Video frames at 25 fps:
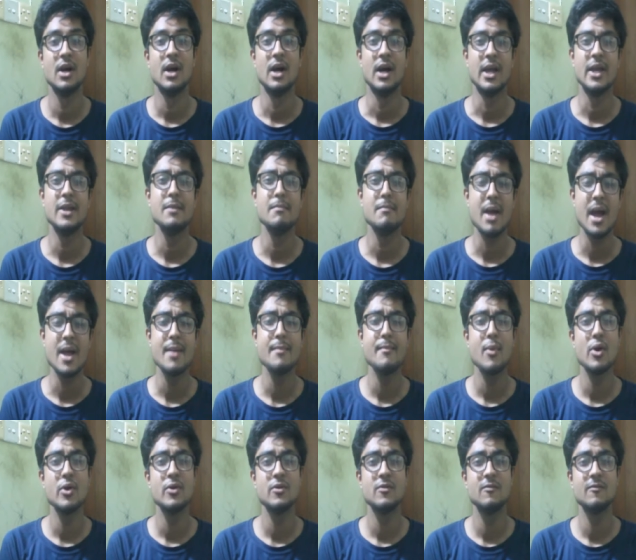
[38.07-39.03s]
In my
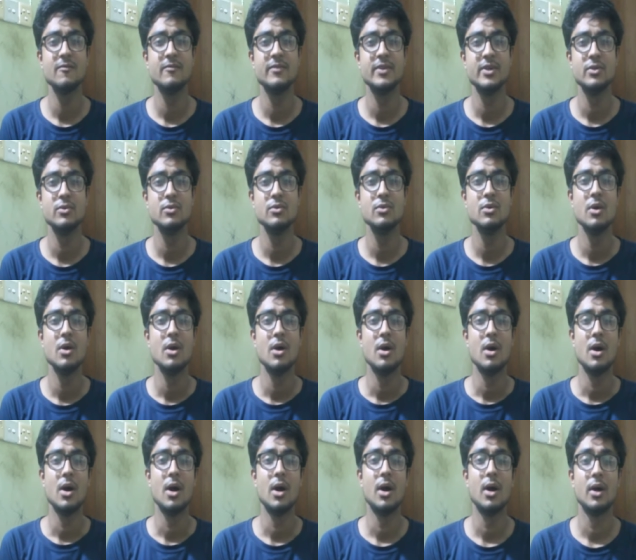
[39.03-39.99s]
point of view,
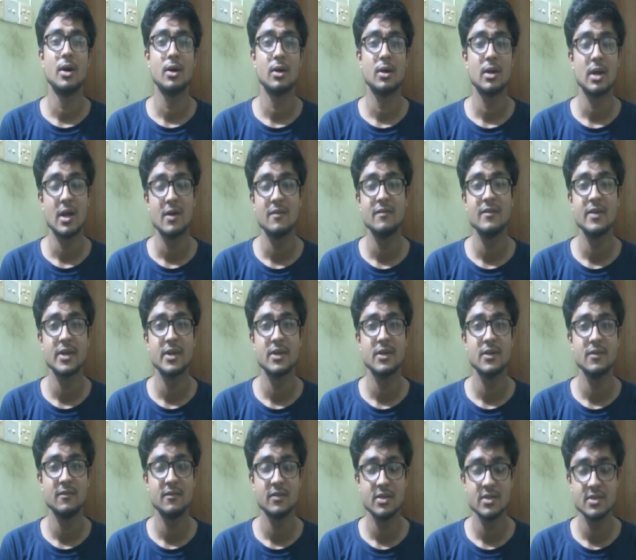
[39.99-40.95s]
club
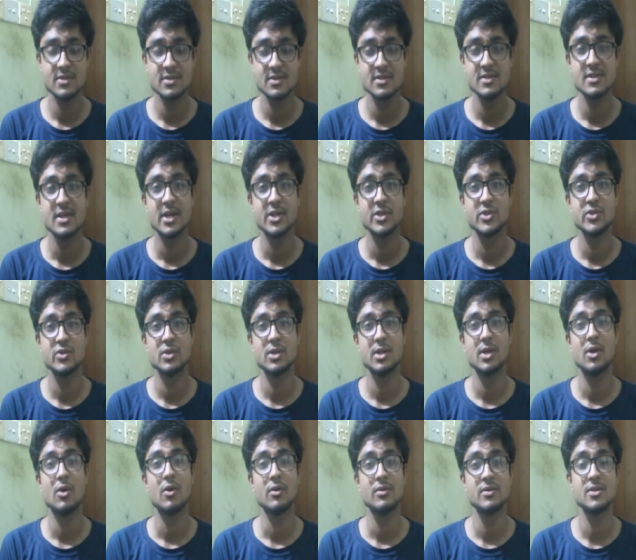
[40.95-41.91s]
activities is actually
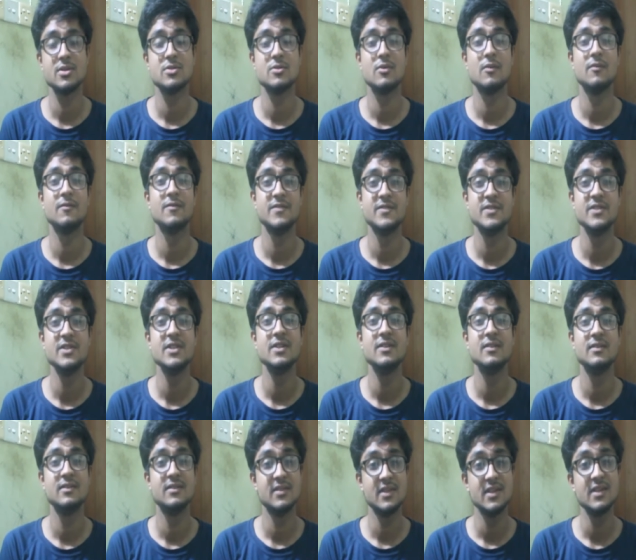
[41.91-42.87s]
consist of
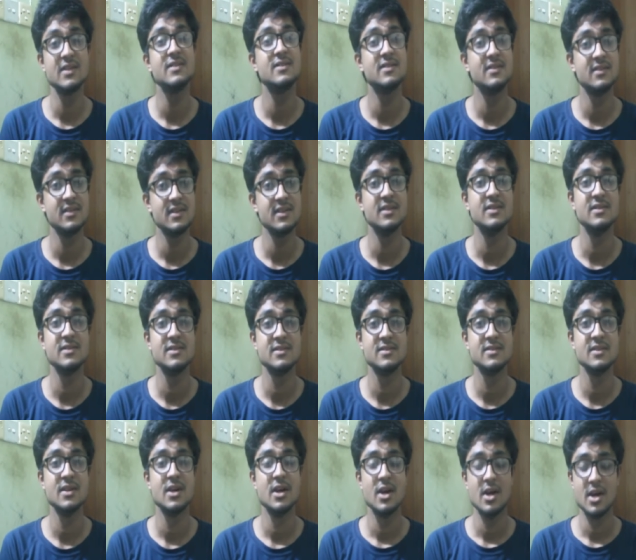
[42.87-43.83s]
six C's,
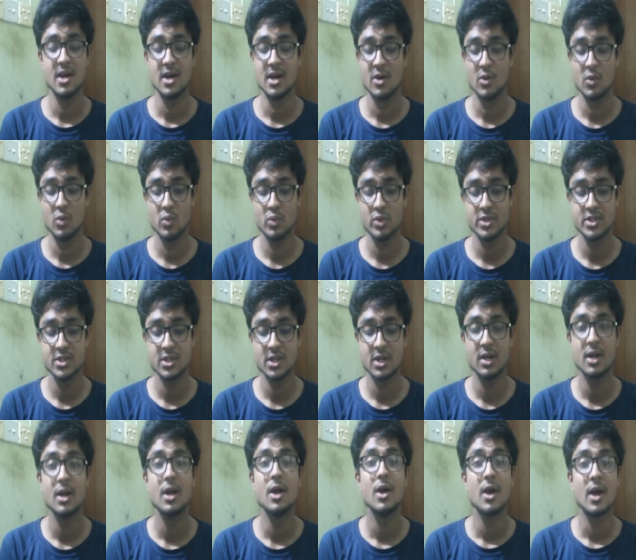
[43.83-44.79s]
which are
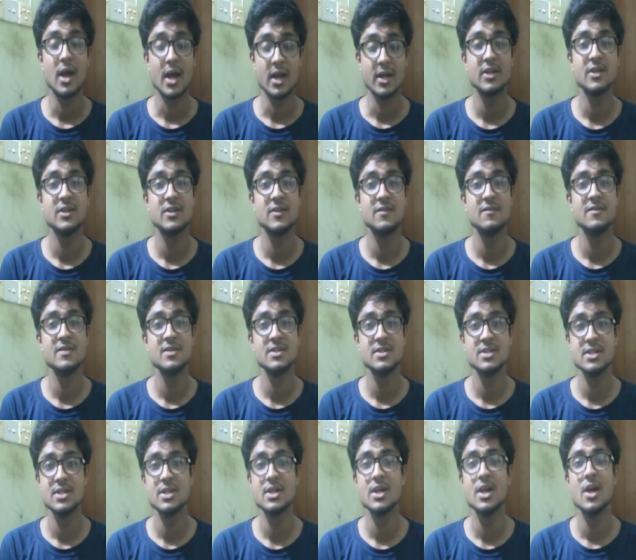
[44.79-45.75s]

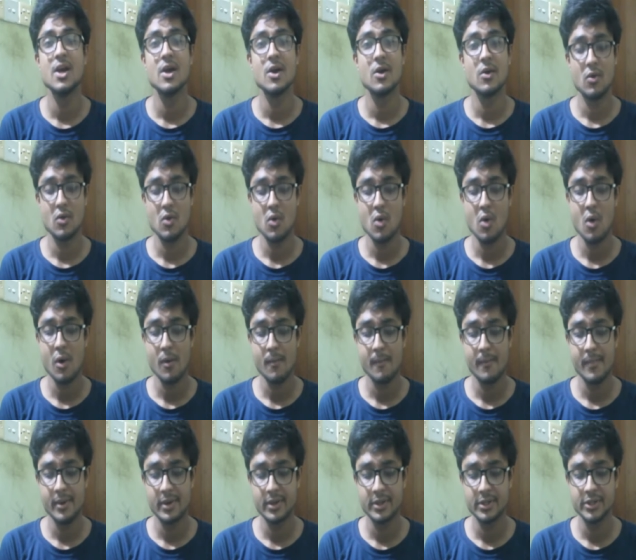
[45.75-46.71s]
connectivity,
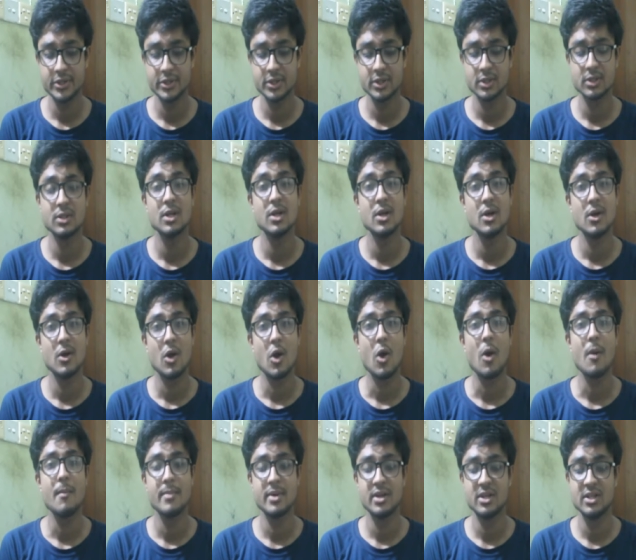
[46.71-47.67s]
cooperation,
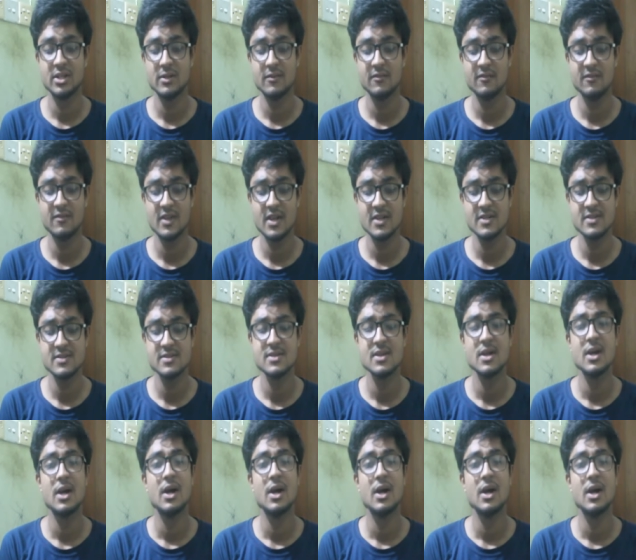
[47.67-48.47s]
competitiveness,